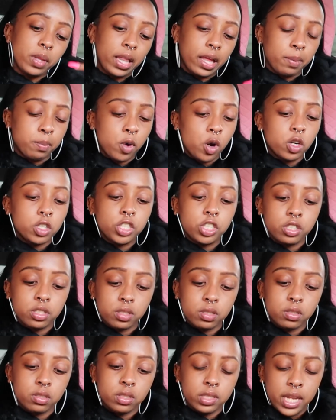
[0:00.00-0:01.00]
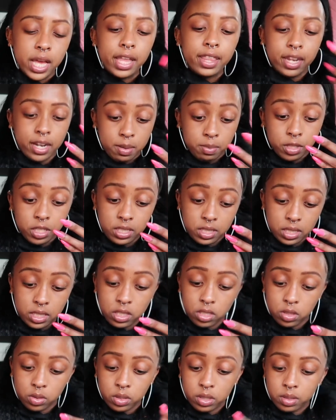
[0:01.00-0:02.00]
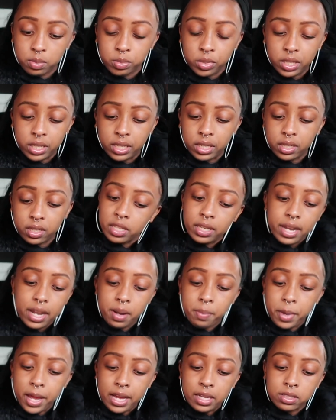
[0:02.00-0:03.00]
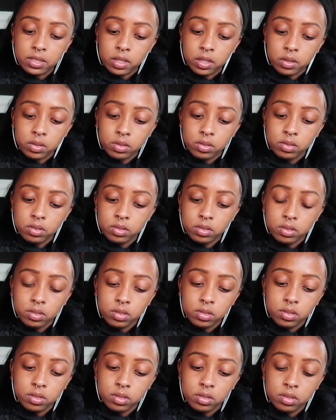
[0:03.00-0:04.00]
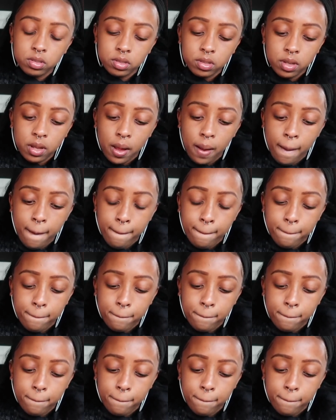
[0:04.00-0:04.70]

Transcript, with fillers: be like Marching now that I'm listening to it, but it ain't a bad song. Fucking Glock in